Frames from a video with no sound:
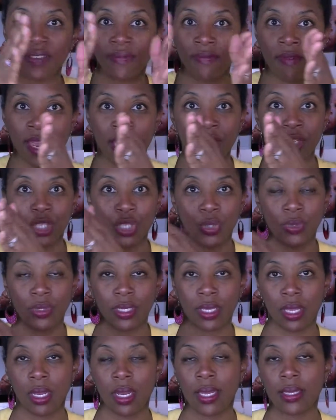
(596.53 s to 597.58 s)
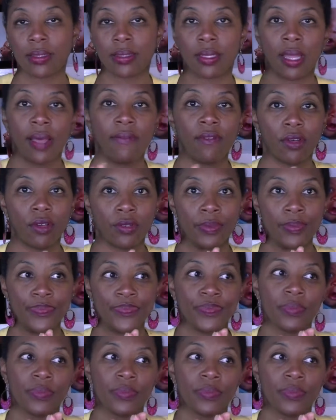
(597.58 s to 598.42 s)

advance you to the next level,